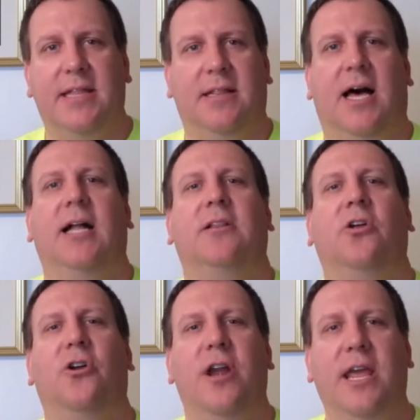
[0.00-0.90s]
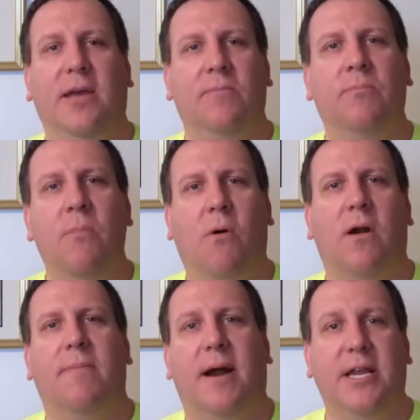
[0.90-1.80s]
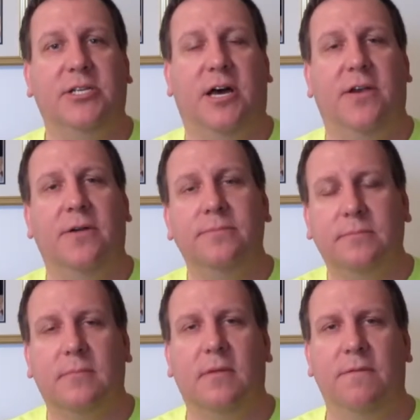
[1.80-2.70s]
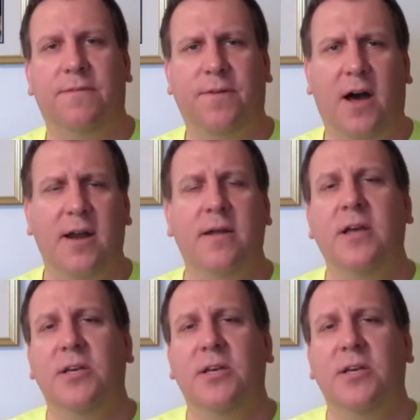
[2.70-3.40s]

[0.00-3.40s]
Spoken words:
learning more about each other fun.